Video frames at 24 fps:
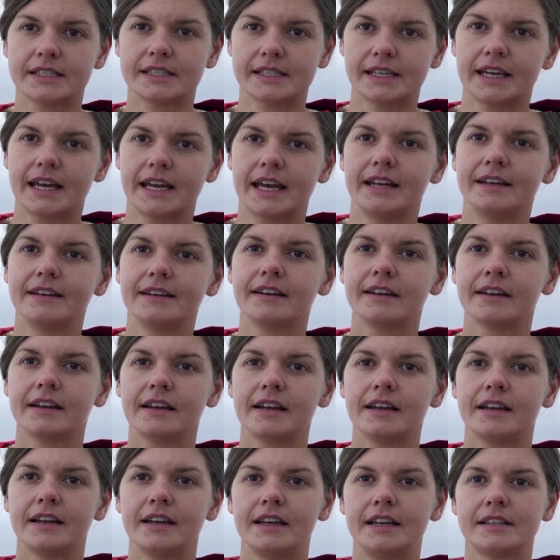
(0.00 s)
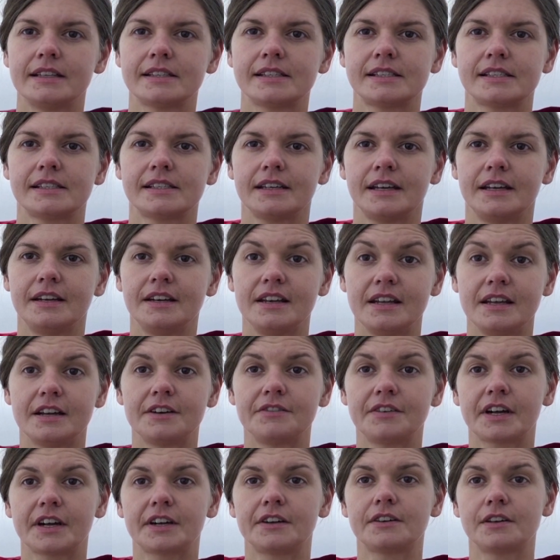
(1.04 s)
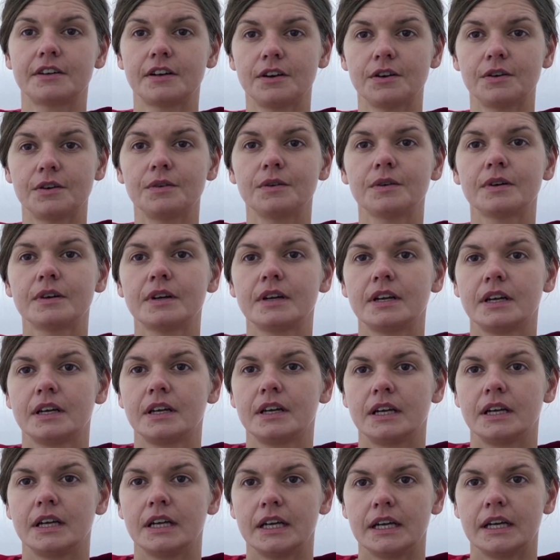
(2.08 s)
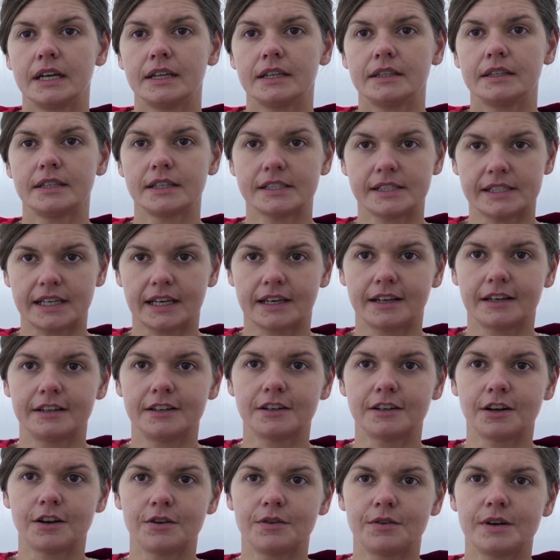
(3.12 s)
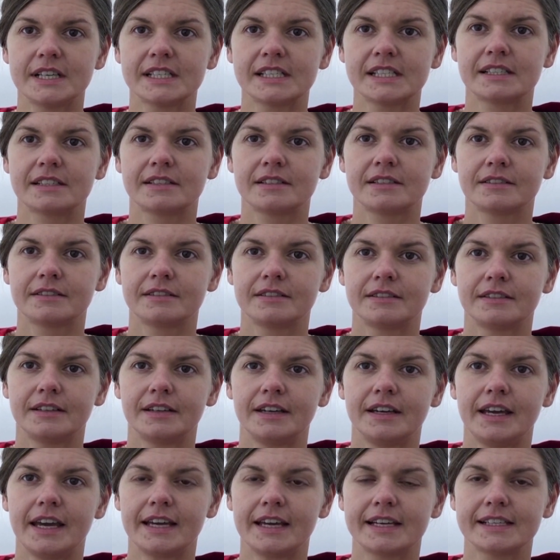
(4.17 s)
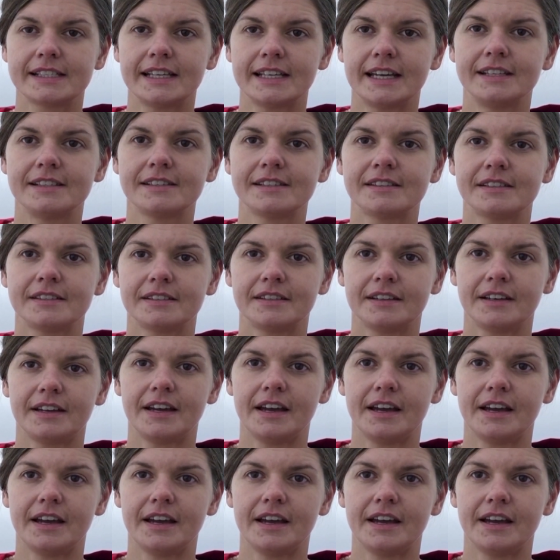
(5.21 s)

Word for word: yet again, it's a near-record low, the second lowest extent